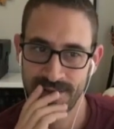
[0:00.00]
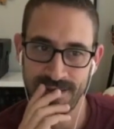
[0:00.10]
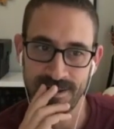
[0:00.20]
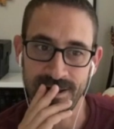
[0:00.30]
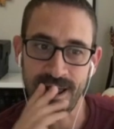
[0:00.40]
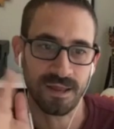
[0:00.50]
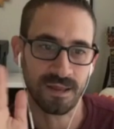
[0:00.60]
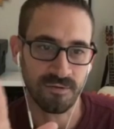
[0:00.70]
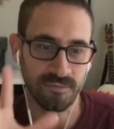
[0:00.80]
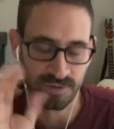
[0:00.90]
And I
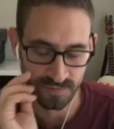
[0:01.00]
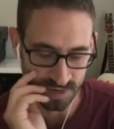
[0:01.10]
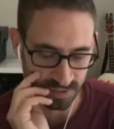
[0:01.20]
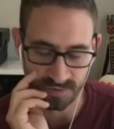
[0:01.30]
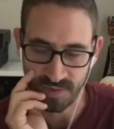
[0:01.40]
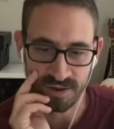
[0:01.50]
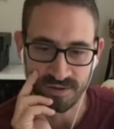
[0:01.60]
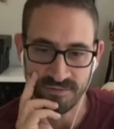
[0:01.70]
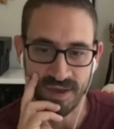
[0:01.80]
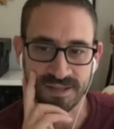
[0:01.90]
love what you mentioned about
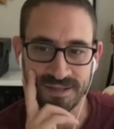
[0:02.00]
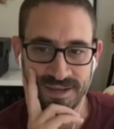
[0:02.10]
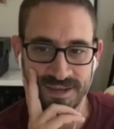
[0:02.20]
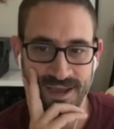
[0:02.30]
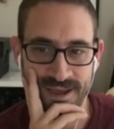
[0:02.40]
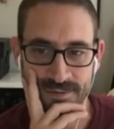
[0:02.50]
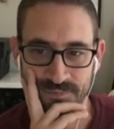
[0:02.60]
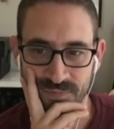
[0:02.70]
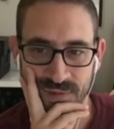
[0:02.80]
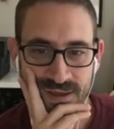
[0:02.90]
investing.
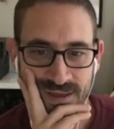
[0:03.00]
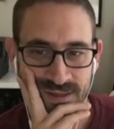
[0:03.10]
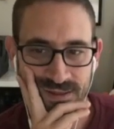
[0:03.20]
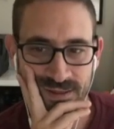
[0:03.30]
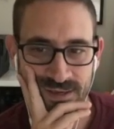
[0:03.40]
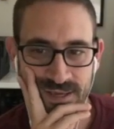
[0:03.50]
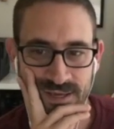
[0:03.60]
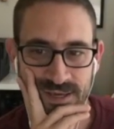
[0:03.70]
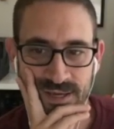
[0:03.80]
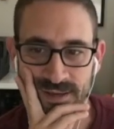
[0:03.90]
I'm the
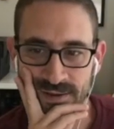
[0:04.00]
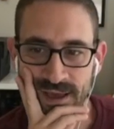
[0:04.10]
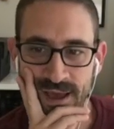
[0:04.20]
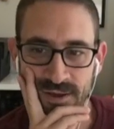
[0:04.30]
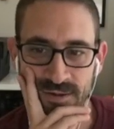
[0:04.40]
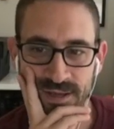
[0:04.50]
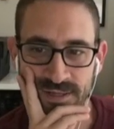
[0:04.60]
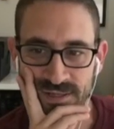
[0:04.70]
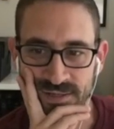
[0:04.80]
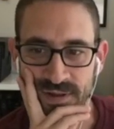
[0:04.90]
geeky guy who
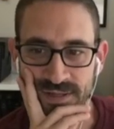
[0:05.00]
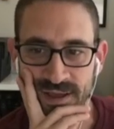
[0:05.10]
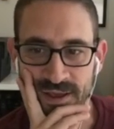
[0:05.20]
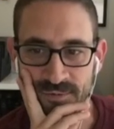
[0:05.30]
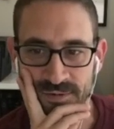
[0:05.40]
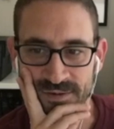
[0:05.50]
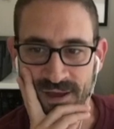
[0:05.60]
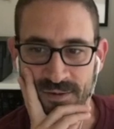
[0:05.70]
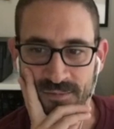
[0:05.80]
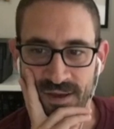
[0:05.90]
likes to spend time with
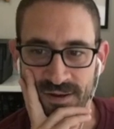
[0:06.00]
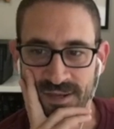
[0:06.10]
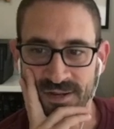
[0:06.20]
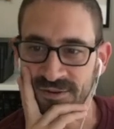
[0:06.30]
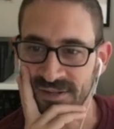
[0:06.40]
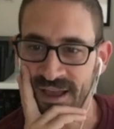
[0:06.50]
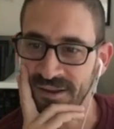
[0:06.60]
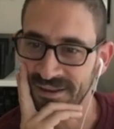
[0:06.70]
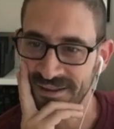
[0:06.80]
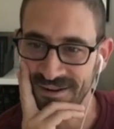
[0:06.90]
compounding interest
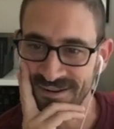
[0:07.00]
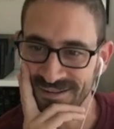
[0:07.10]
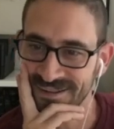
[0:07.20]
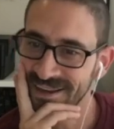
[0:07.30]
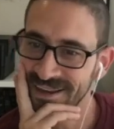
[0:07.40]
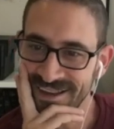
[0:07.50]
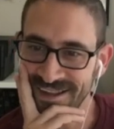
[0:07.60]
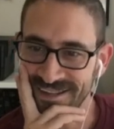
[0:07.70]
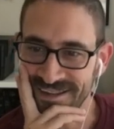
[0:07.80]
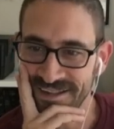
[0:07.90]
calculators
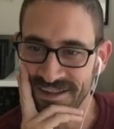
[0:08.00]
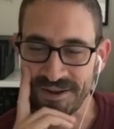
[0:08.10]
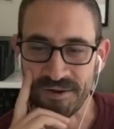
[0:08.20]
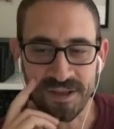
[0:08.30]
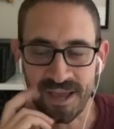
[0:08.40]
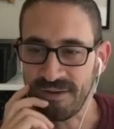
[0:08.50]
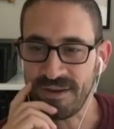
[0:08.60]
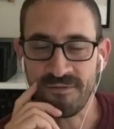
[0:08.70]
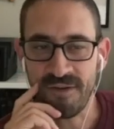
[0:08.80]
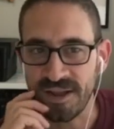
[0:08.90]
and seeing like, okay,
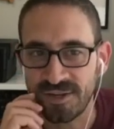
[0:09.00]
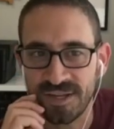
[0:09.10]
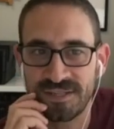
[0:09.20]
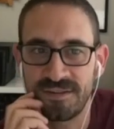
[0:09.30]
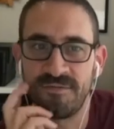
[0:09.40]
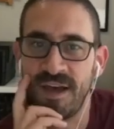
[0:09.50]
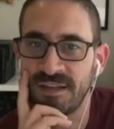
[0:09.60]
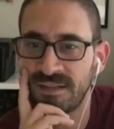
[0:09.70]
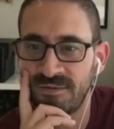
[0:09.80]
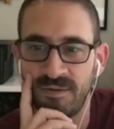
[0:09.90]
if I just
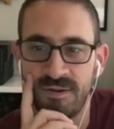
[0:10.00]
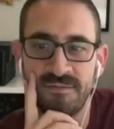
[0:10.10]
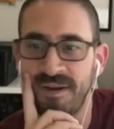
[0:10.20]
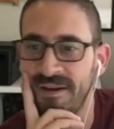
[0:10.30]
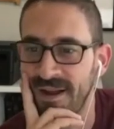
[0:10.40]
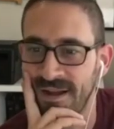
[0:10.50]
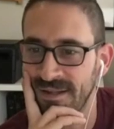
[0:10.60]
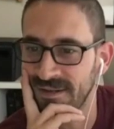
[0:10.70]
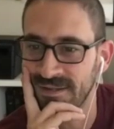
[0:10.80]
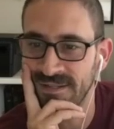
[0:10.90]
invest
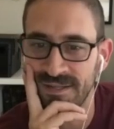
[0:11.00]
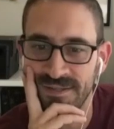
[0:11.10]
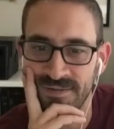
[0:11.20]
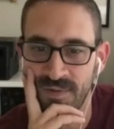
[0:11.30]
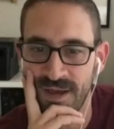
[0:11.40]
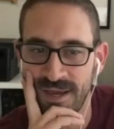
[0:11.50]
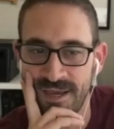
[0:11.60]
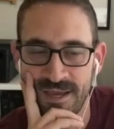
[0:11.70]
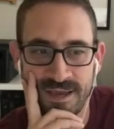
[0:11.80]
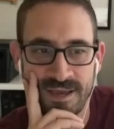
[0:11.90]
$25 into
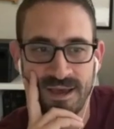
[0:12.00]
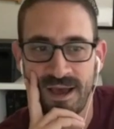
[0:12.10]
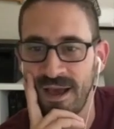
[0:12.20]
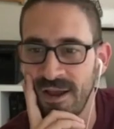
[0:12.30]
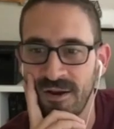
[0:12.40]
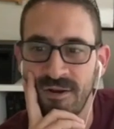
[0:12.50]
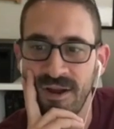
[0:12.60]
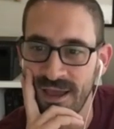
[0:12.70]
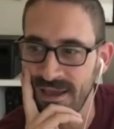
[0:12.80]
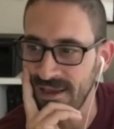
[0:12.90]
my
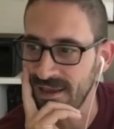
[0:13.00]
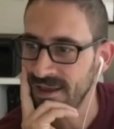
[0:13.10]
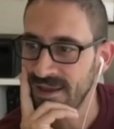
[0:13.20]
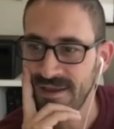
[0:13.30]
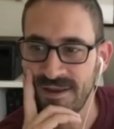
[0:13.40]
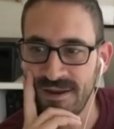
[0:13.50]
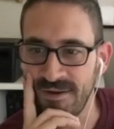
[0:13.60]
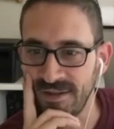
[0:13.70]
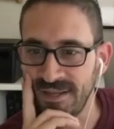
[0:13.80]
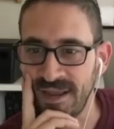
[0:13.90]
IRA,
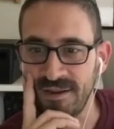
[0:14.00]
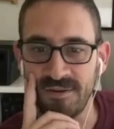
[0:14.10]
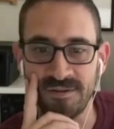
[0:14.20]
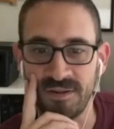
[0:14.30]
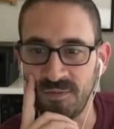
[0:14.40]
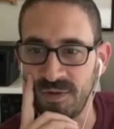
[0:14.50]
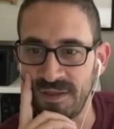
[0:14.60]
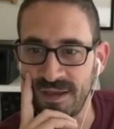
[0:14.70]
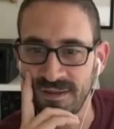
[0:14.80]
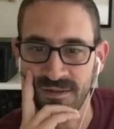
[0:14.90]
in 10 years it'll be
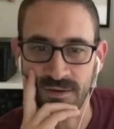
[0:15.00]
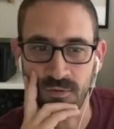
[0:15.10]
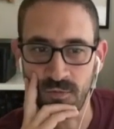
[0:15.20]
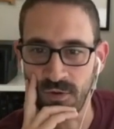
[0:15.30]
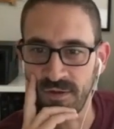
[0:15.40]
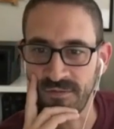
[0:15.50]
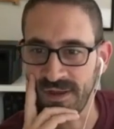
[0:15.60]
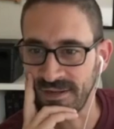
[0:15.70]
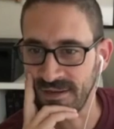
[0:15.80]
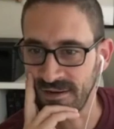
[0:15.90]
this. Like, well, what if
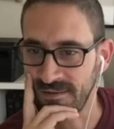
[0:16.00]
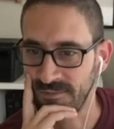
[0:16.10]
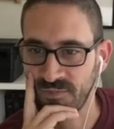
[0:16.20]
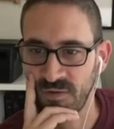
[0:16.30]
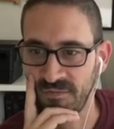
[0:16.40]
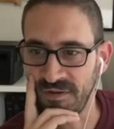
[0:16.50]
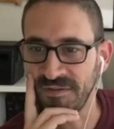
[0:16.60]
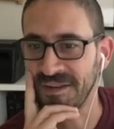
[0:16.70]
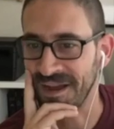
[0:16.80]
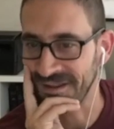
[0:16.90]
I did
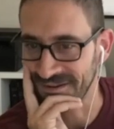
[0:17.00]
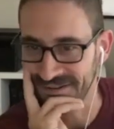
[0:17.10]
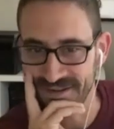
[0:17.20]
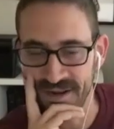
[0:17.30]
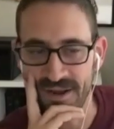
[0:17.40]
$50?